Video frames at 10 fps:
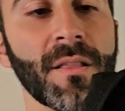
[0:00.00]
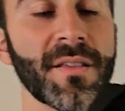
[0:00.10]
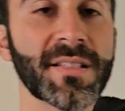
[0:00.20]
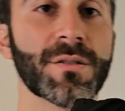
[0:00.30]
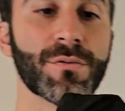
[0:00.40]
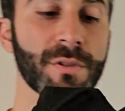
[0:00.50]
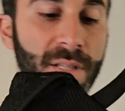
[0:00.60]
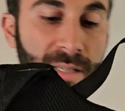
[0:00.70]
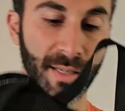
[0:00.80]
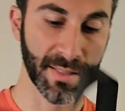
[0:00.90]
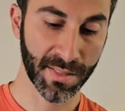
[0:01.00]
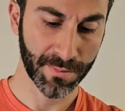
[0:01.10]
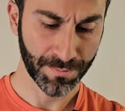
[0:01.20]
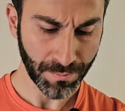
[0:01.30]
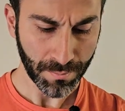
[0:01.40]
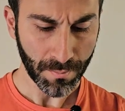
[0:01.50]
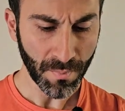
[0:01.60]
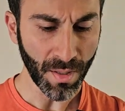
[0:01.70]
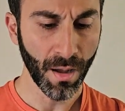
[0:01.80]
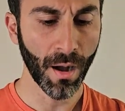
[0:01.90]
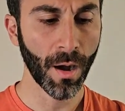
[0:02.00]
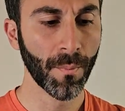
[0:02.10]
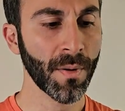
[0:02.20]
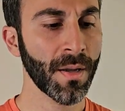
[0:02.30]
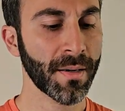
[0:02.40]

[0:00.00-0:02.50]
This is really nice. Now,